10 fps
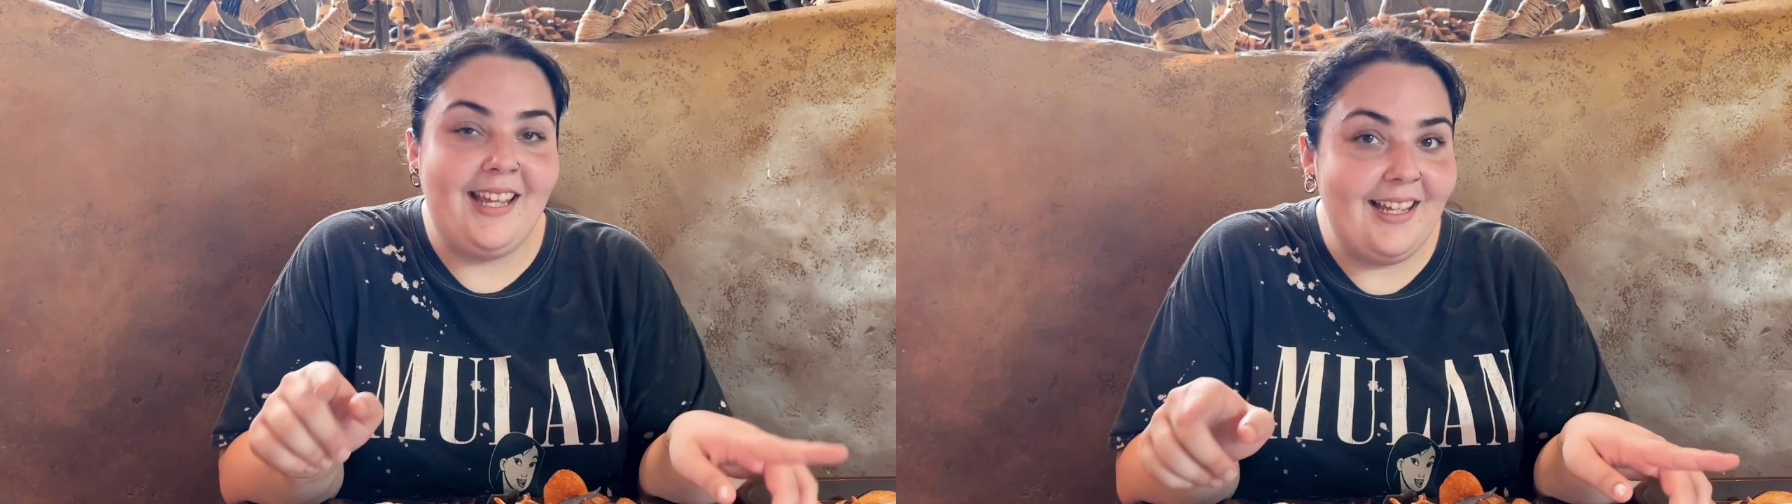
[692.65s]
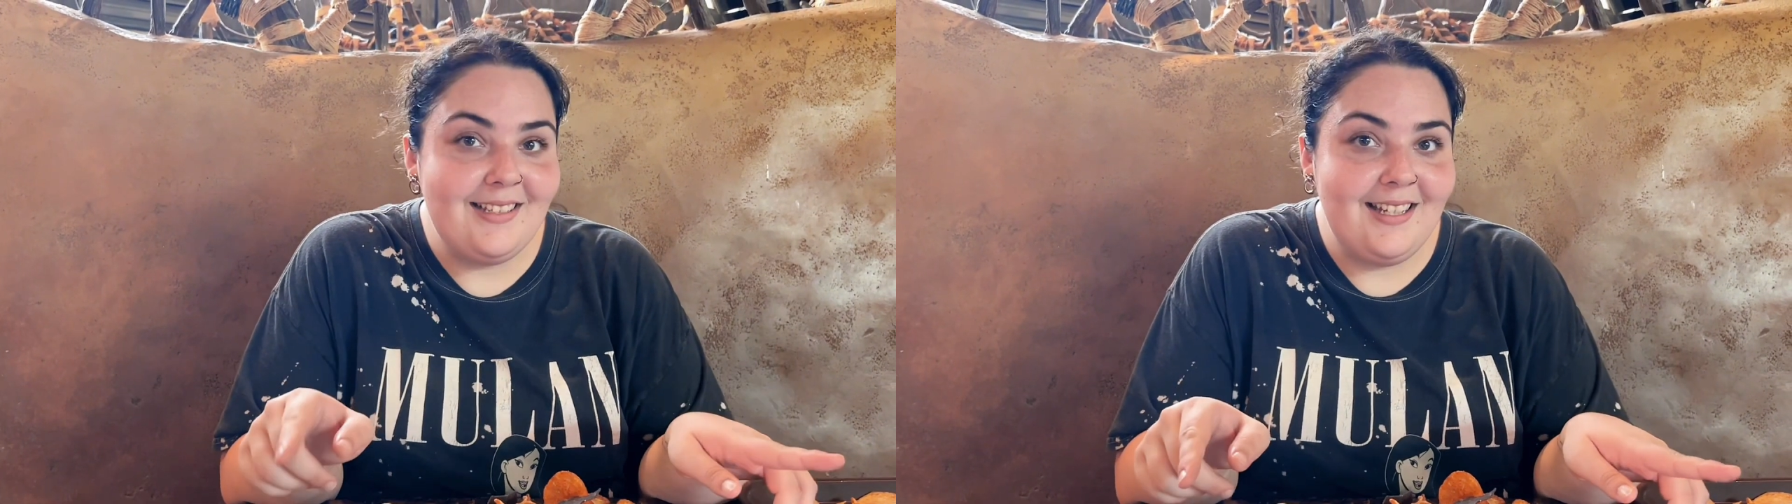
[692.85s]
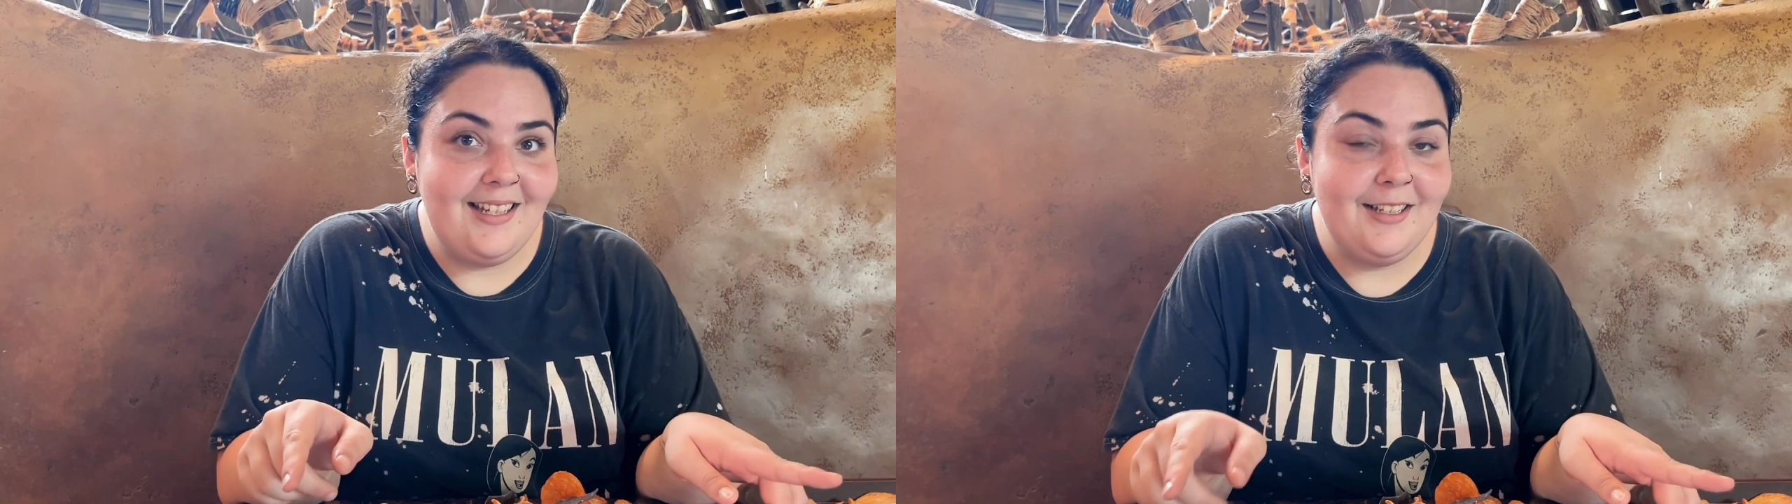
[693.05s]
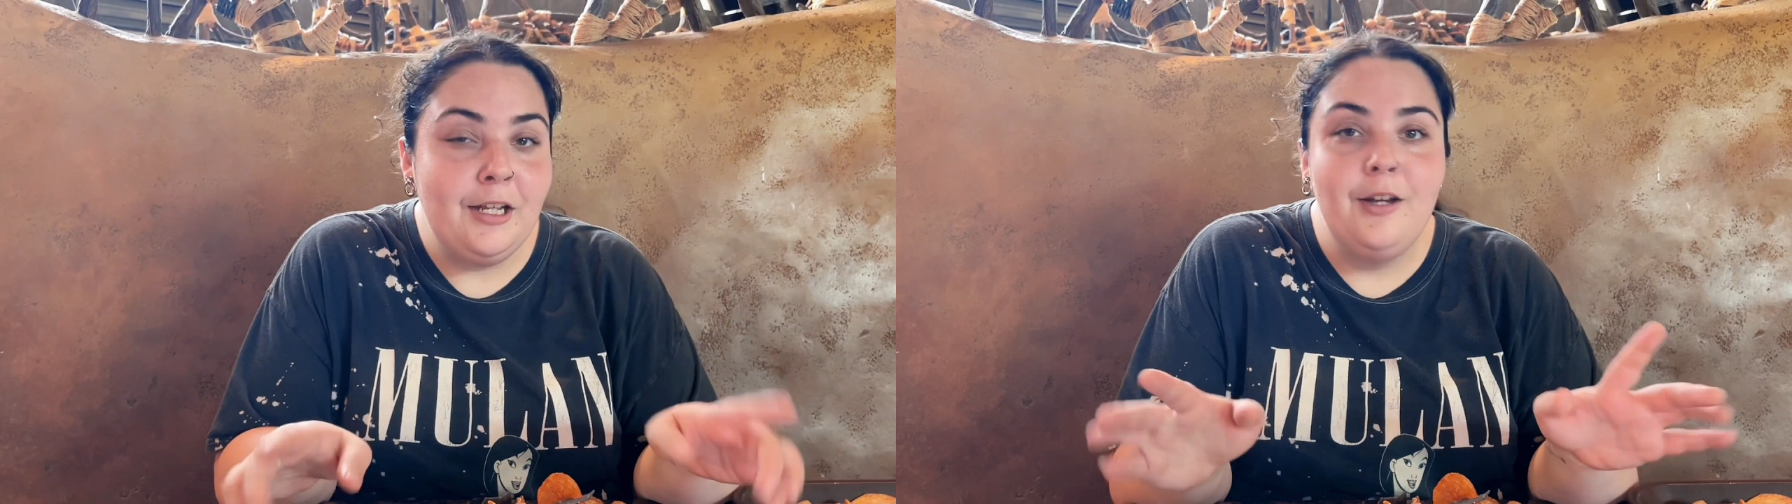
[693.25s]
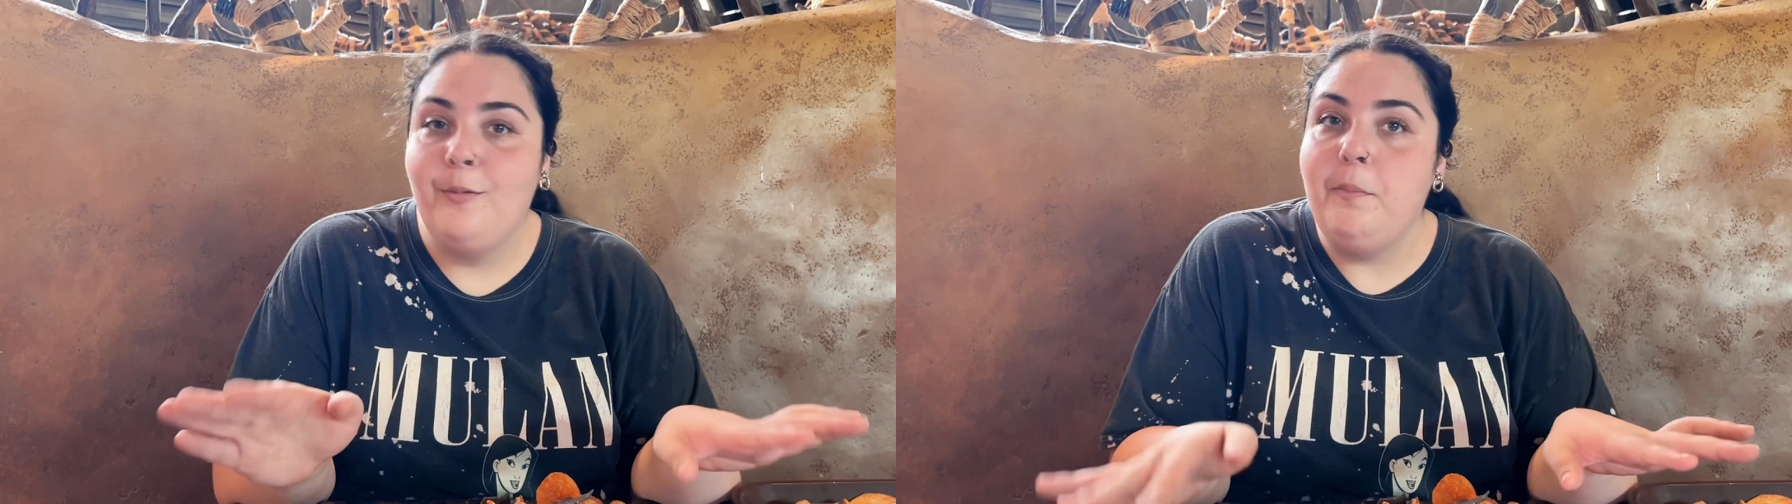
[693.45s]

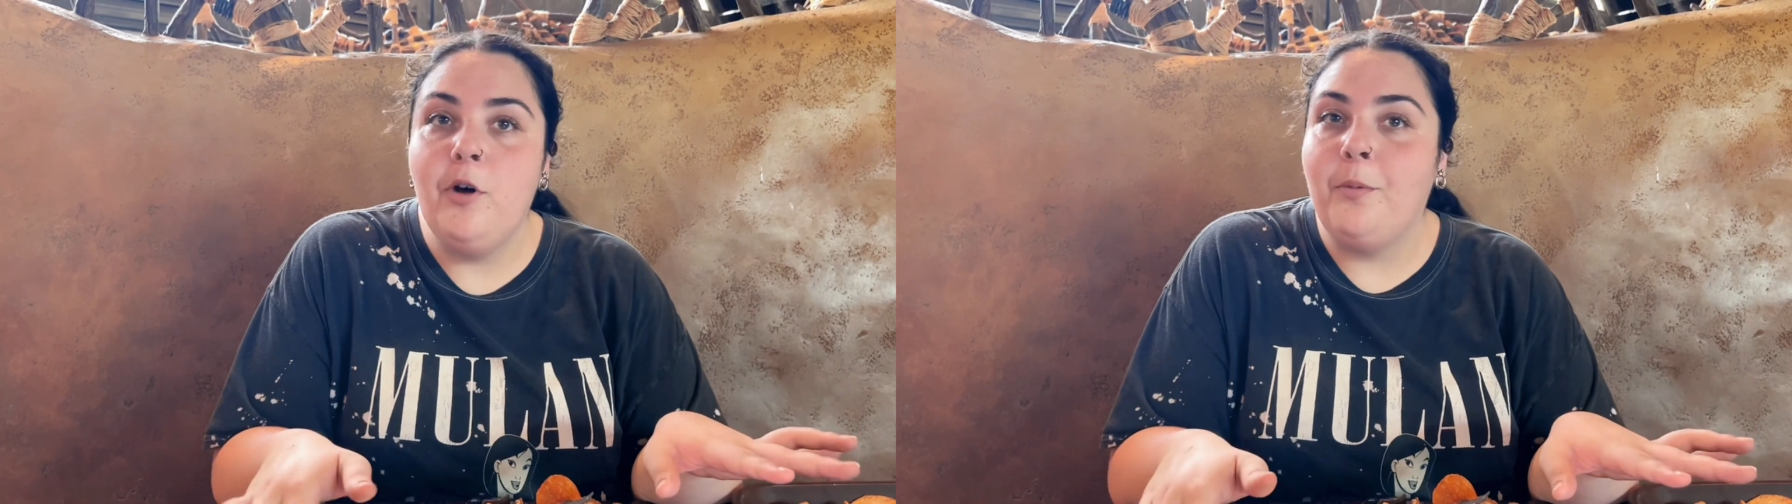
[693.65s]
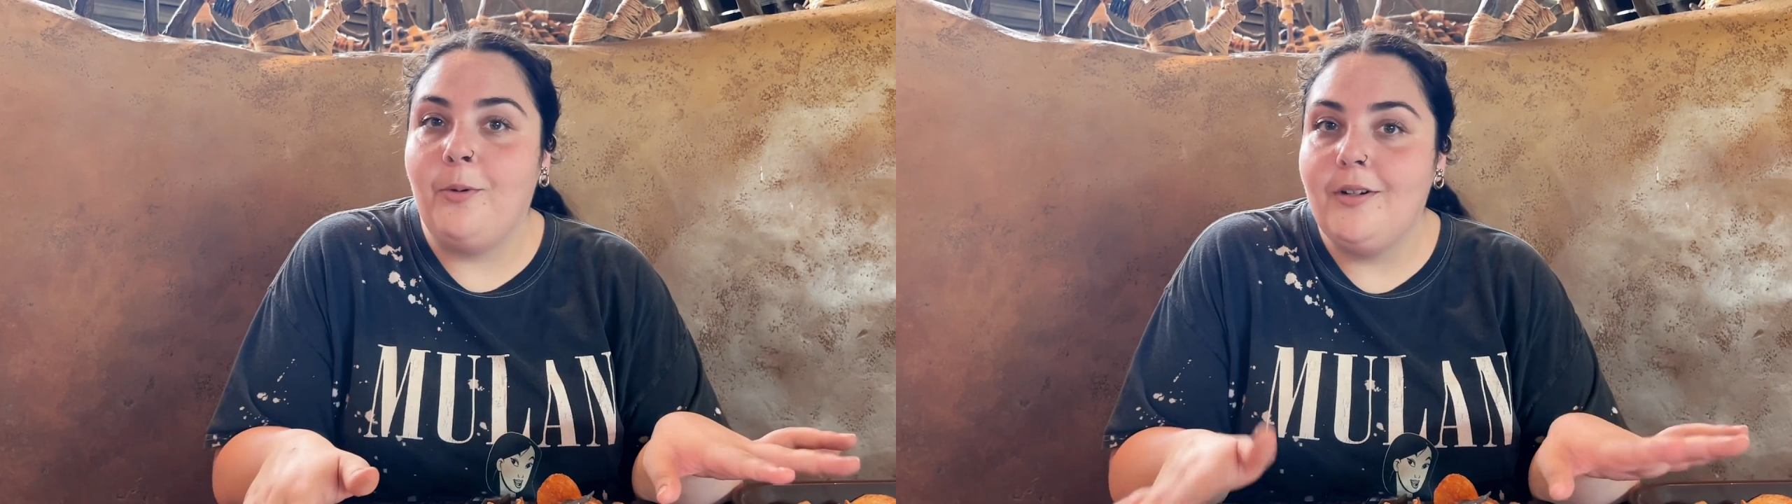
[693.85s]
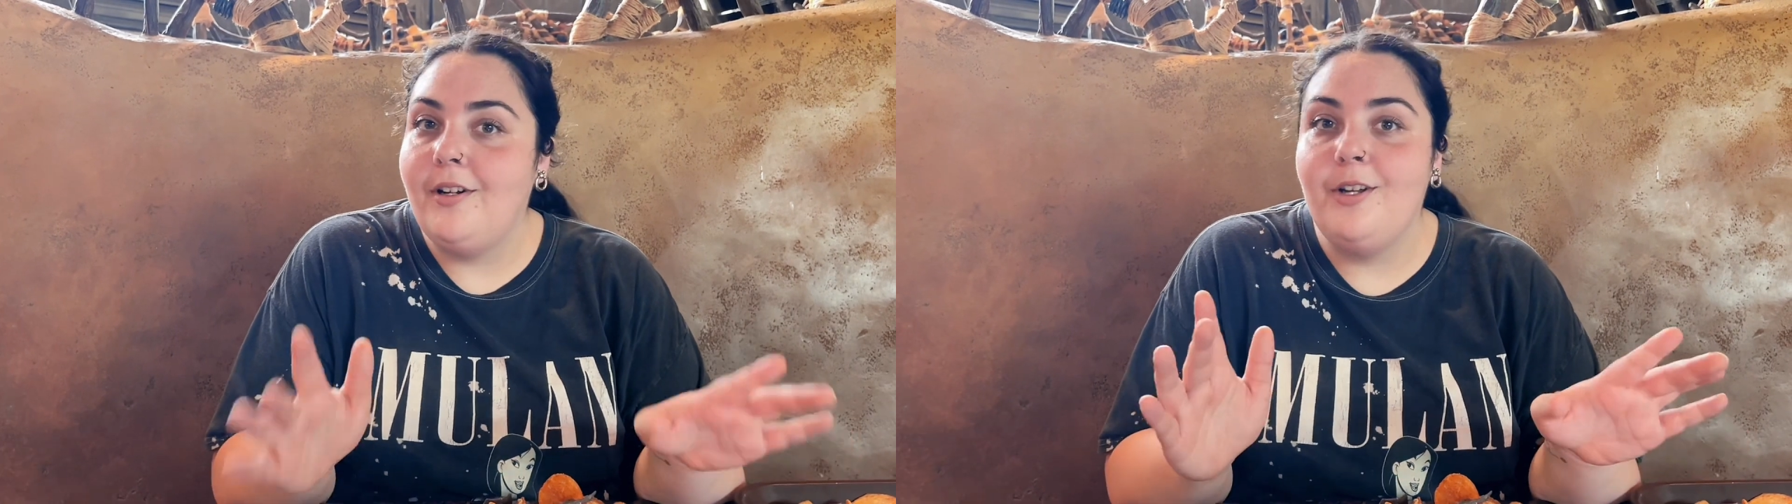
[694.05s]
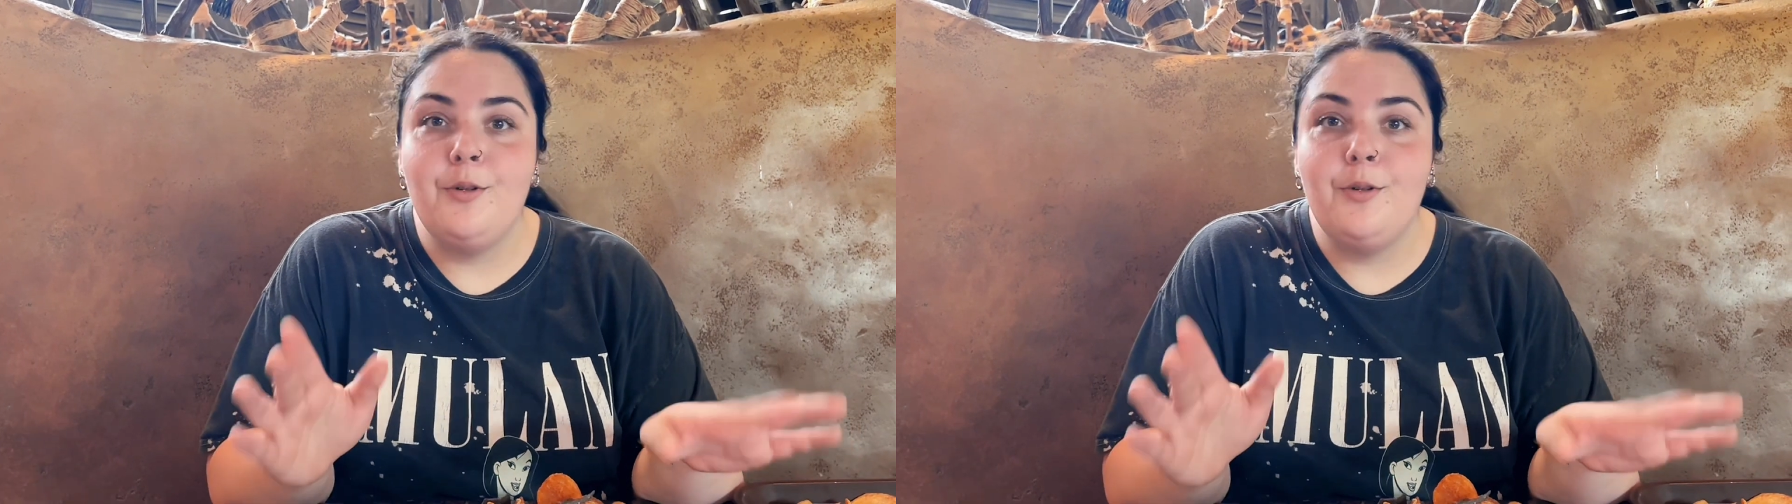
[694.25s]
Canteen. We mobile ordered.